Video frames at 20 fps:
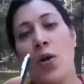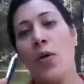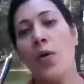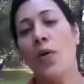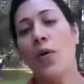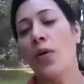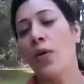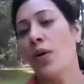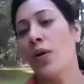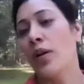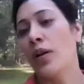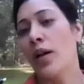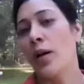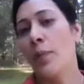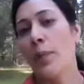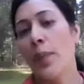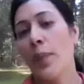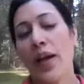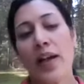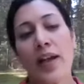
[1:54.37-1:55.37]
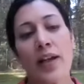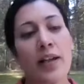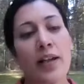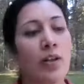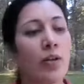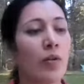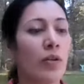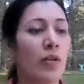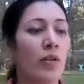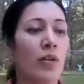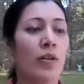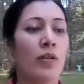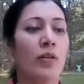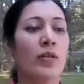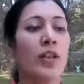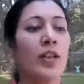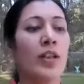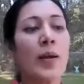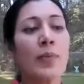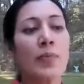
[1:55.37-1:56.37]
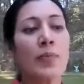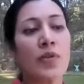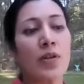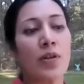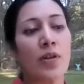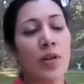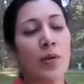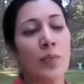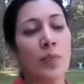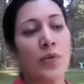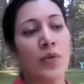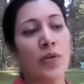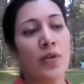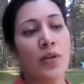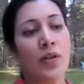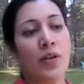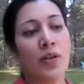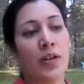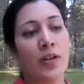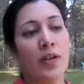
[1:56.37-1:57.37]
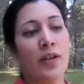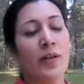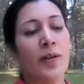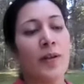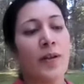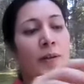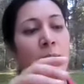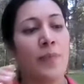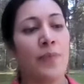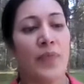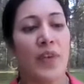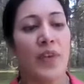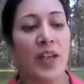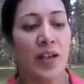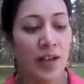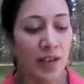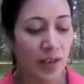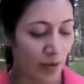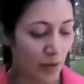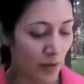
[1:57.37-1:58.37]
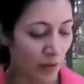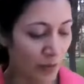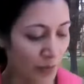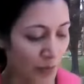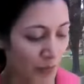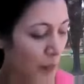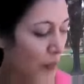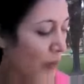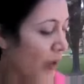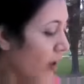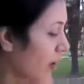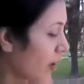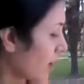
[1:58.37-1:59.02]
or a pen or the laptop or the